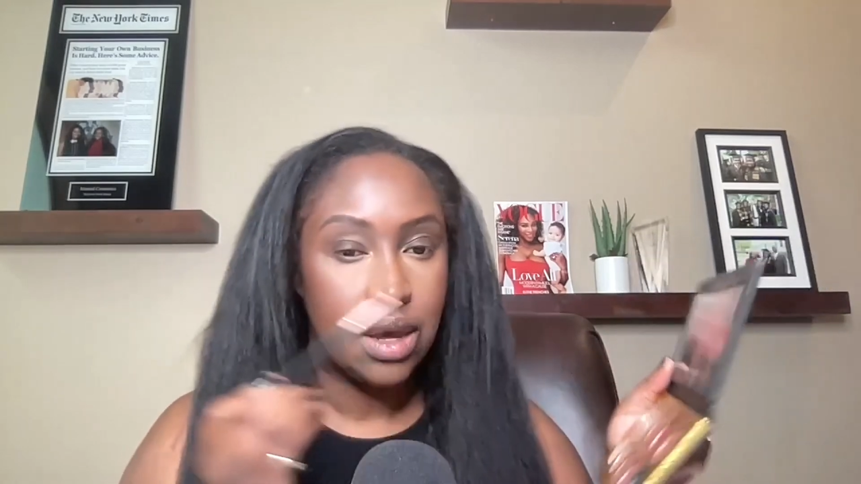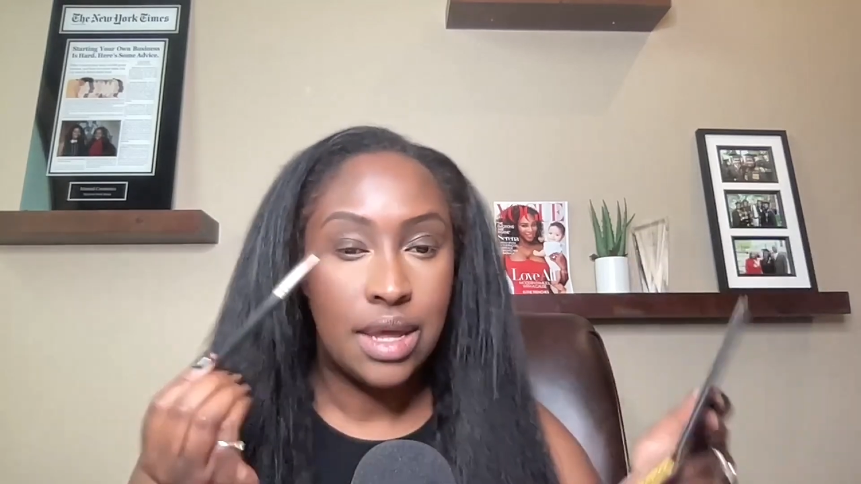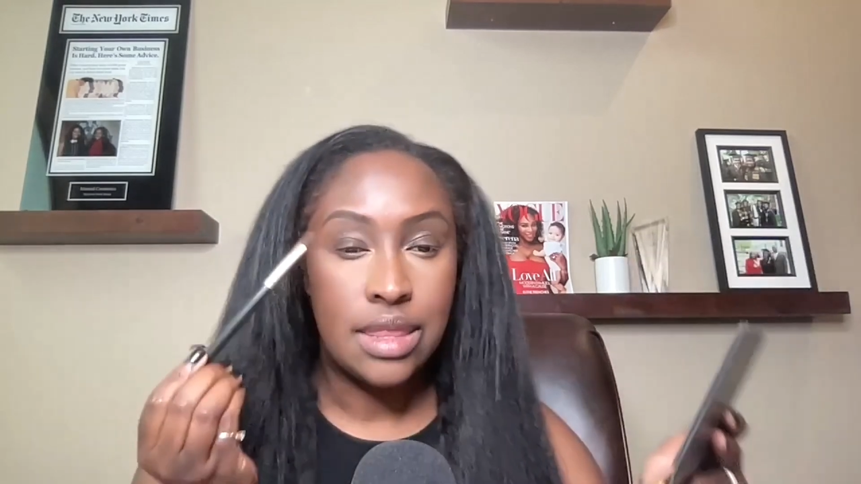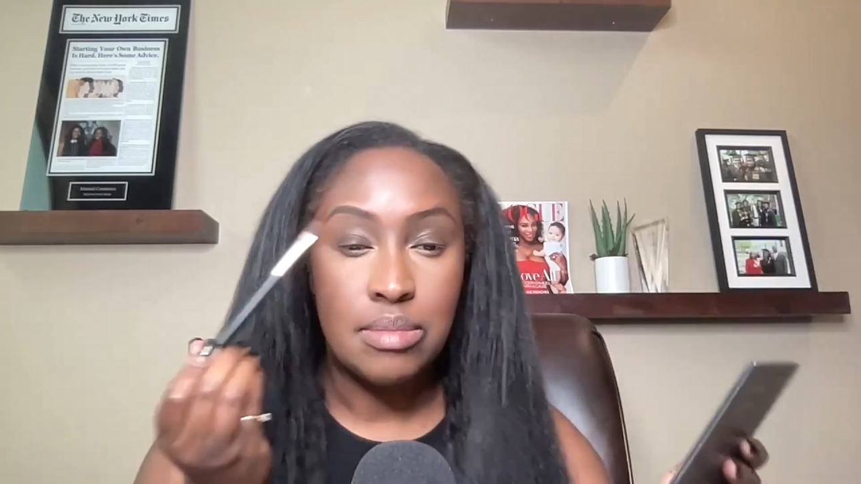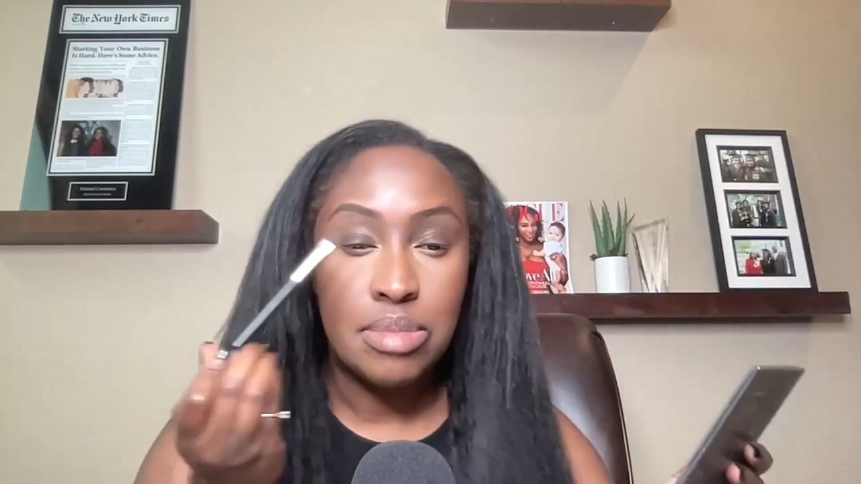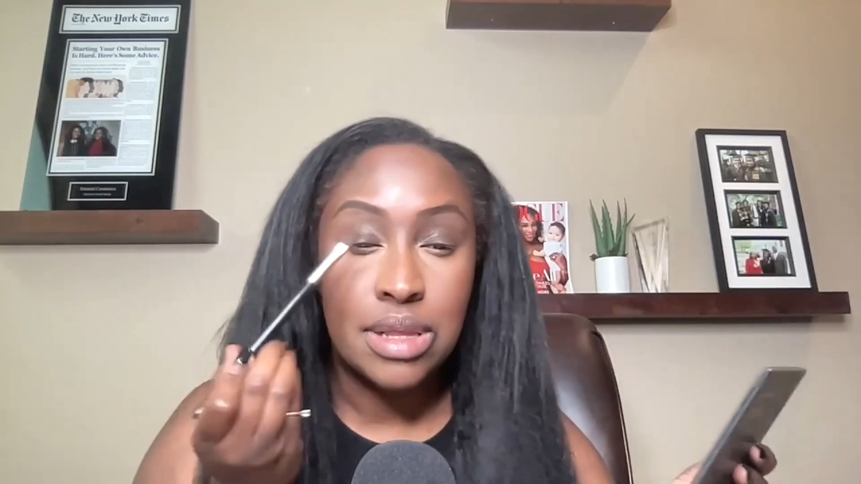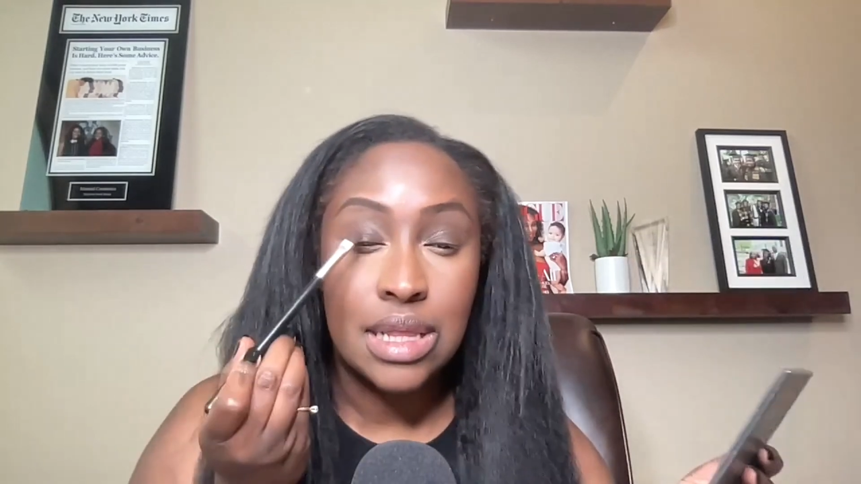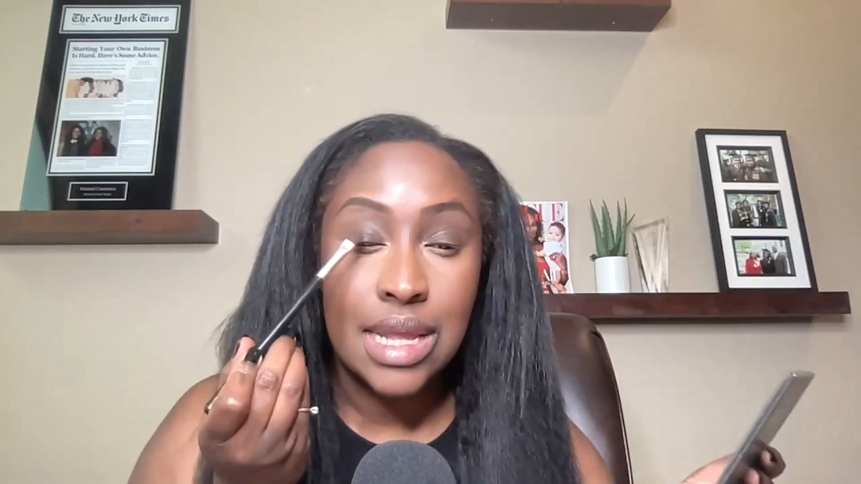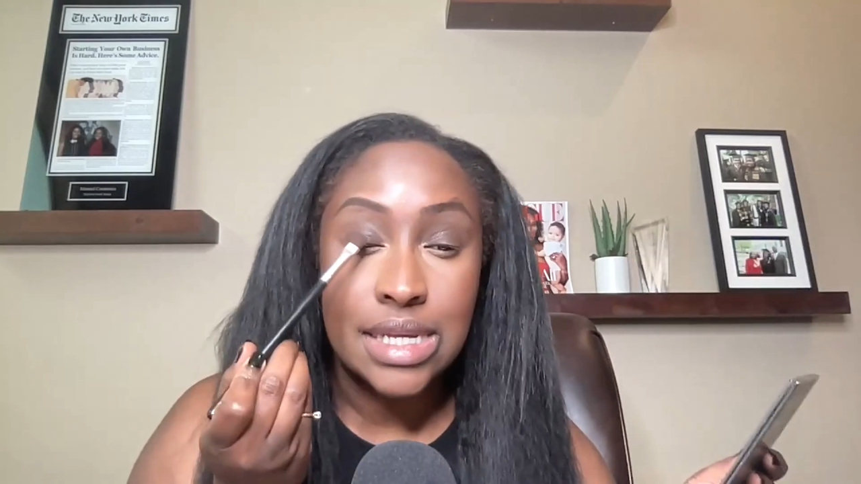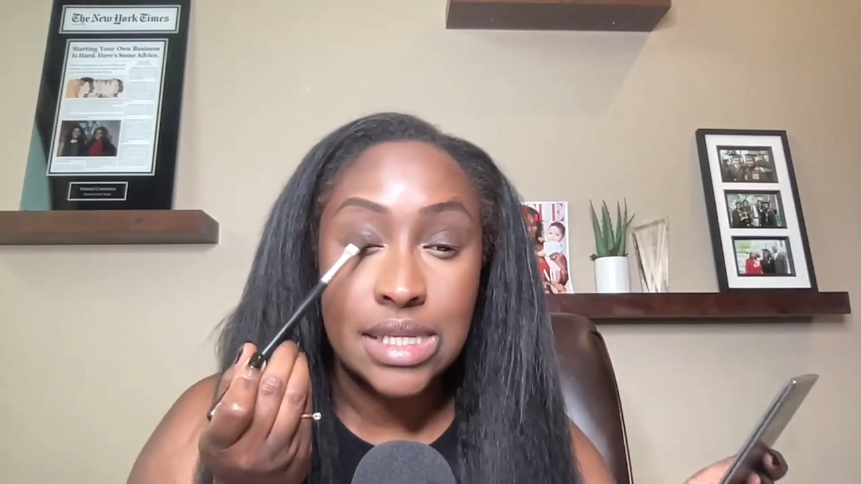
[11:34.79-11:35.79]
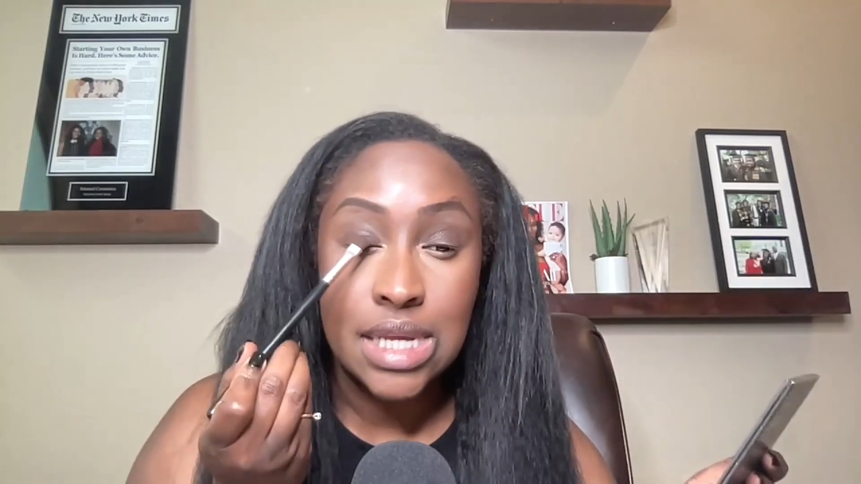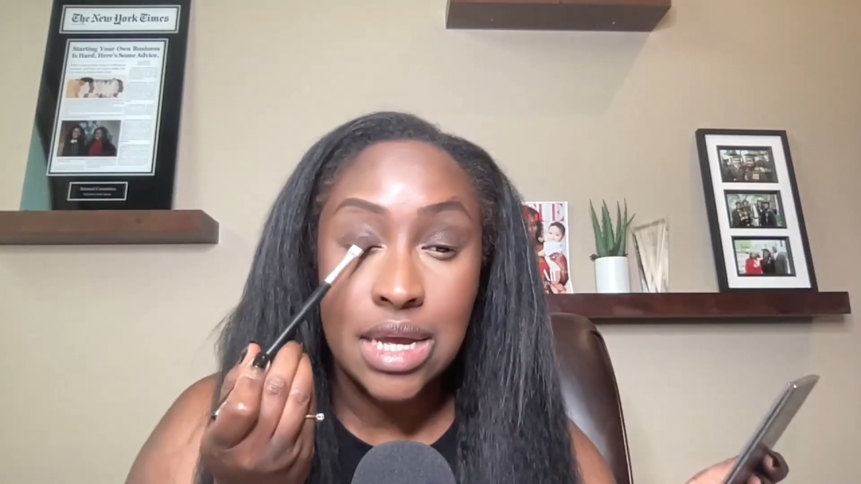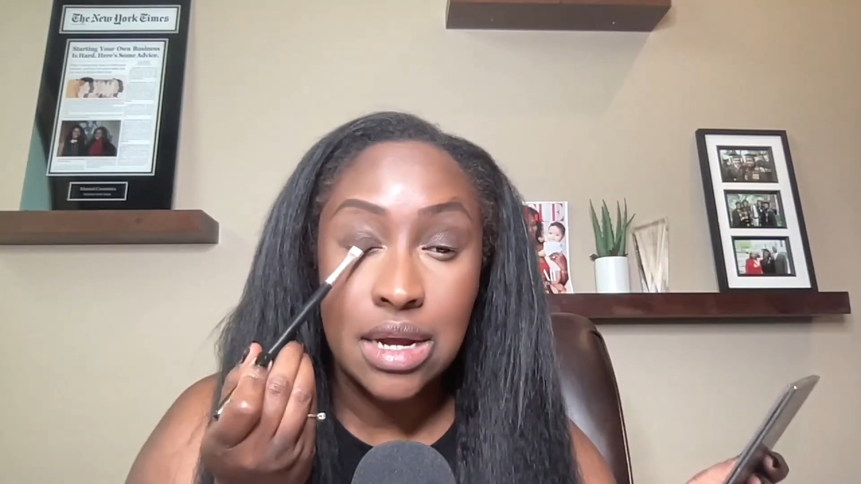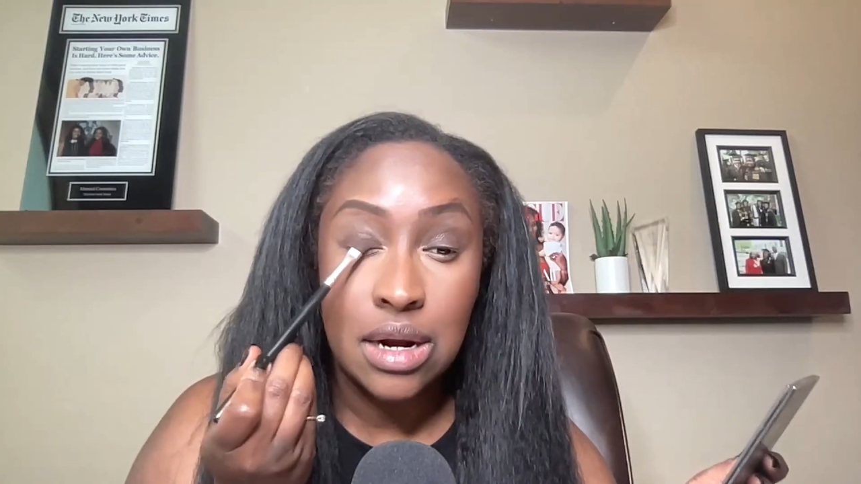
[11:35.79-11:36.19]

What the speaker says: and then place it